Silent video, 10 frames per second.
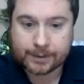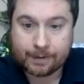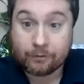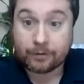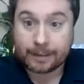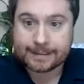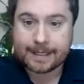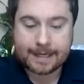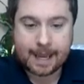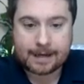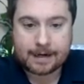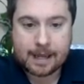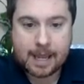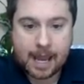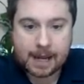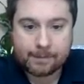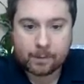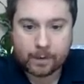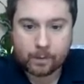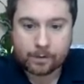So I haven't released that yet, but
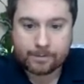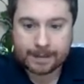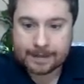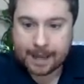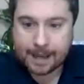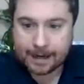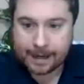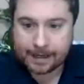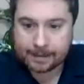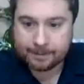we will make that a